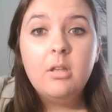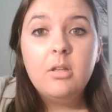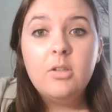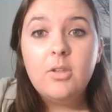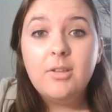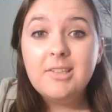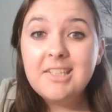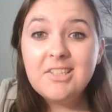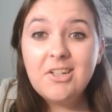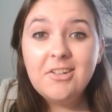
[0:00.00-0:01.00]
So let's
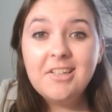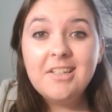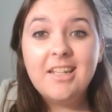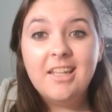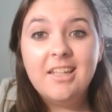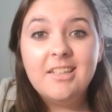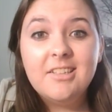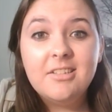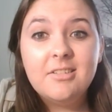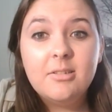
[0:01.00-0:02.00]
get started
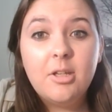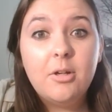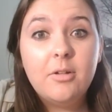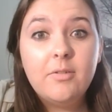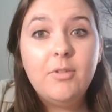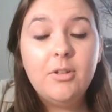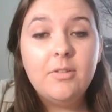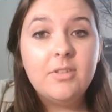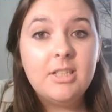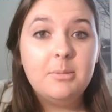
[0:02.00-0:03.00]
and go over a few
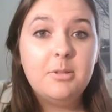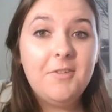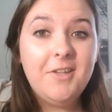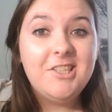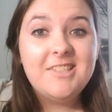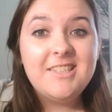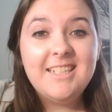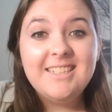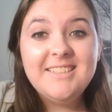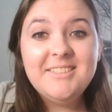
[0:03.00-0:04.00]
different types of agency.